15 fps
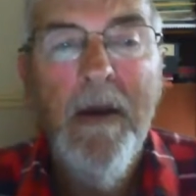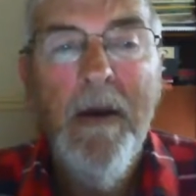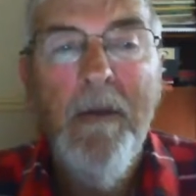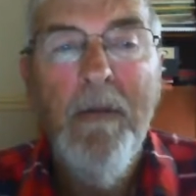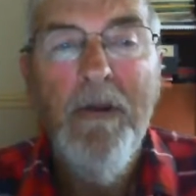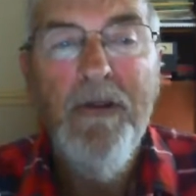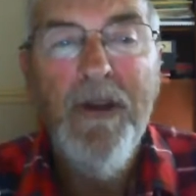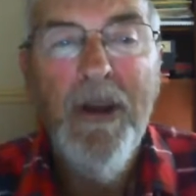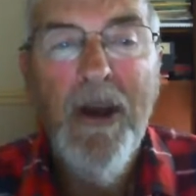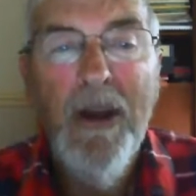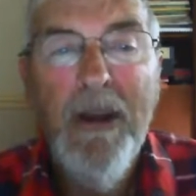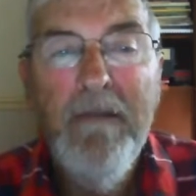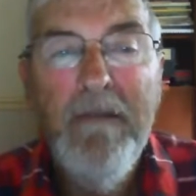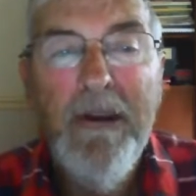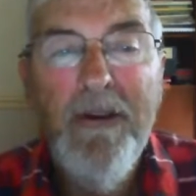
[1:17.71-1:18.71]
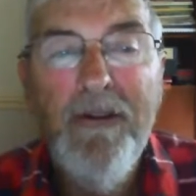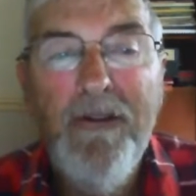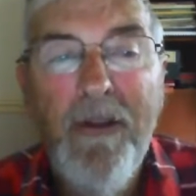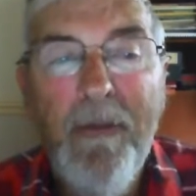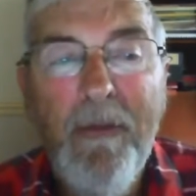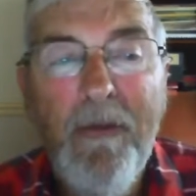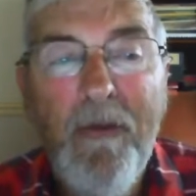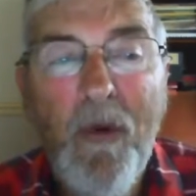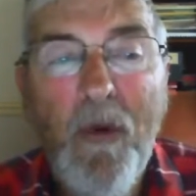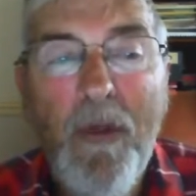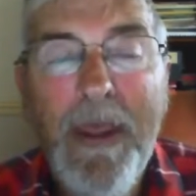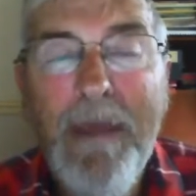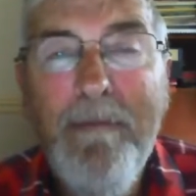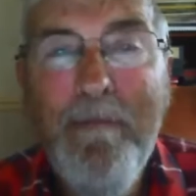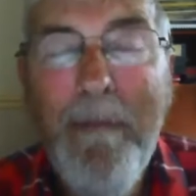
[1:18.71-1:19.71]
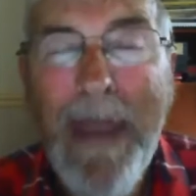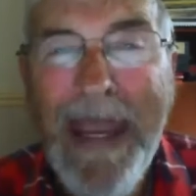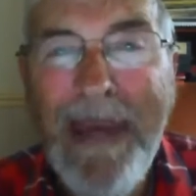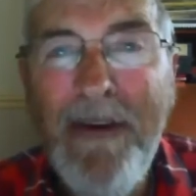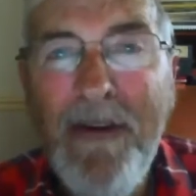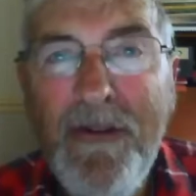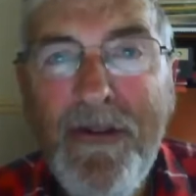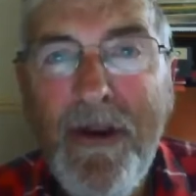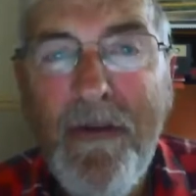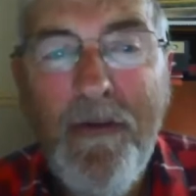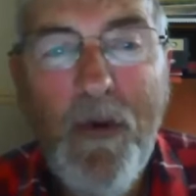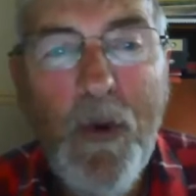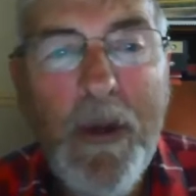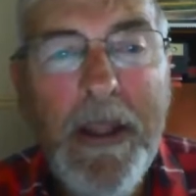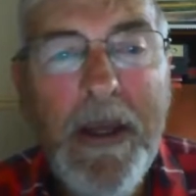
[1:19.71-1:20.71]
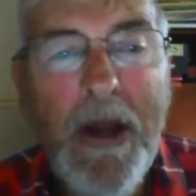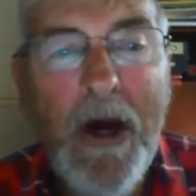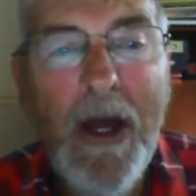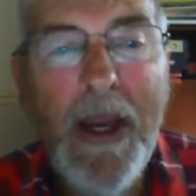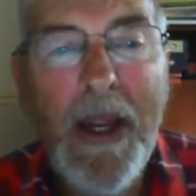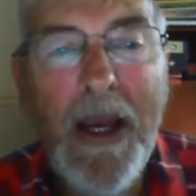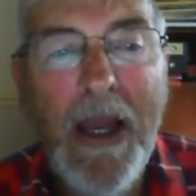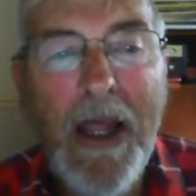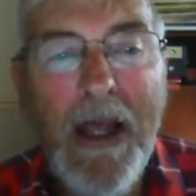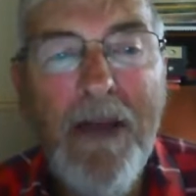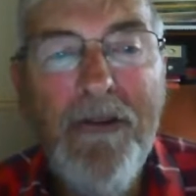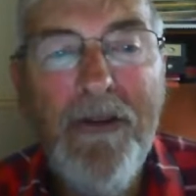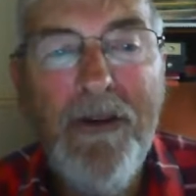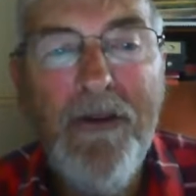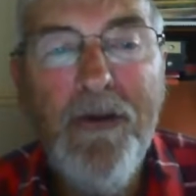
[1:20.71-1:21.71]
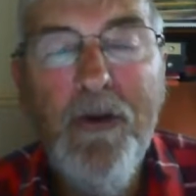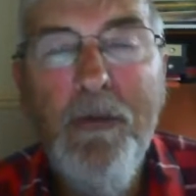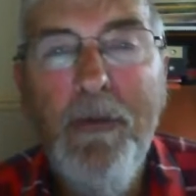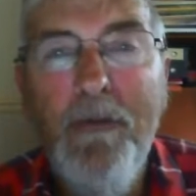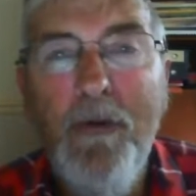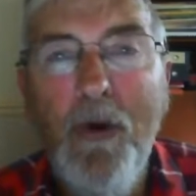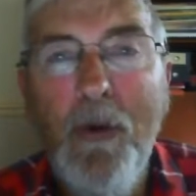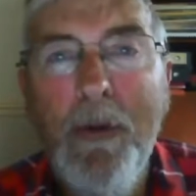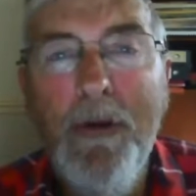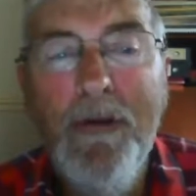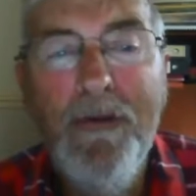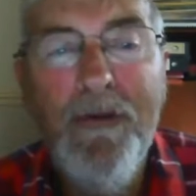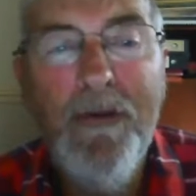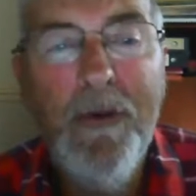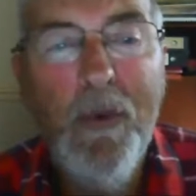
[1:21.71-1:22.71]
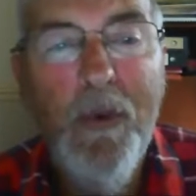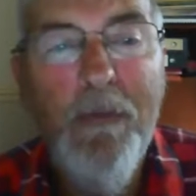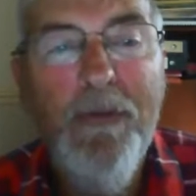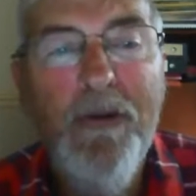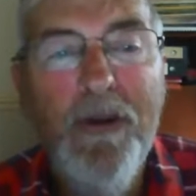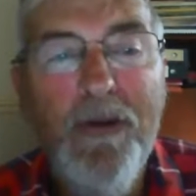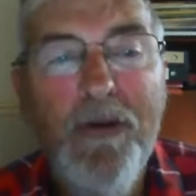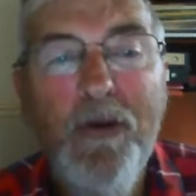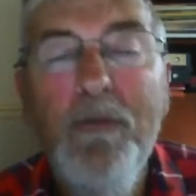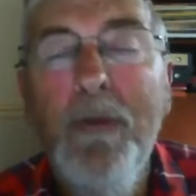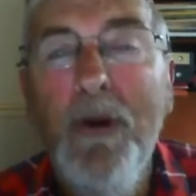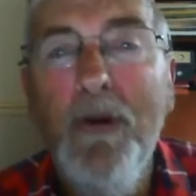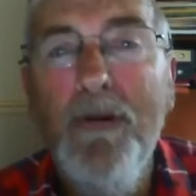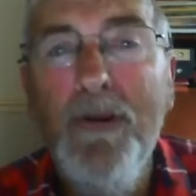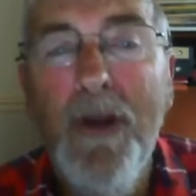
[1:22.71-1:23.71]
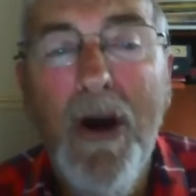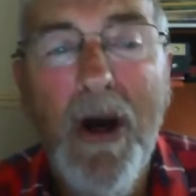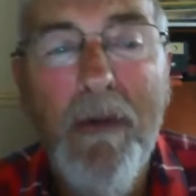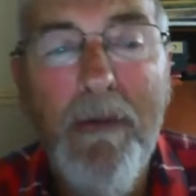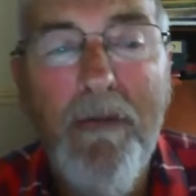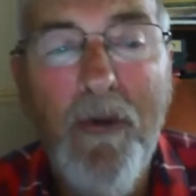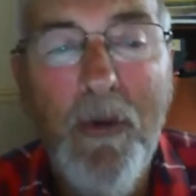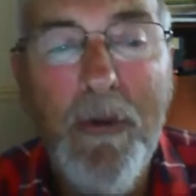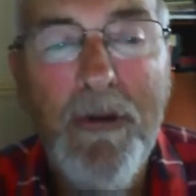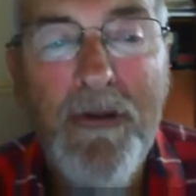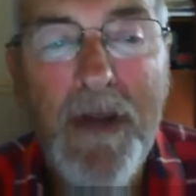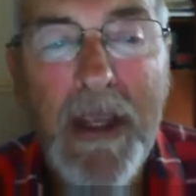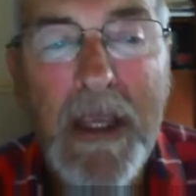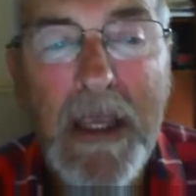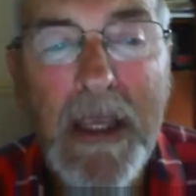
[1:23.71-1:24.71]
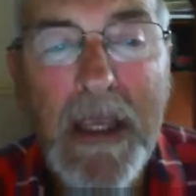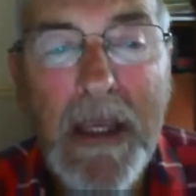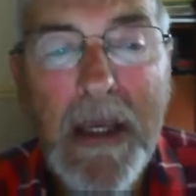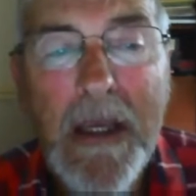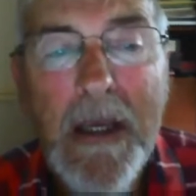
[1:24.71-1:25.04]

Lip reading: Mr Cody registered for the men's 49er class, a two-person high-performance dinghy,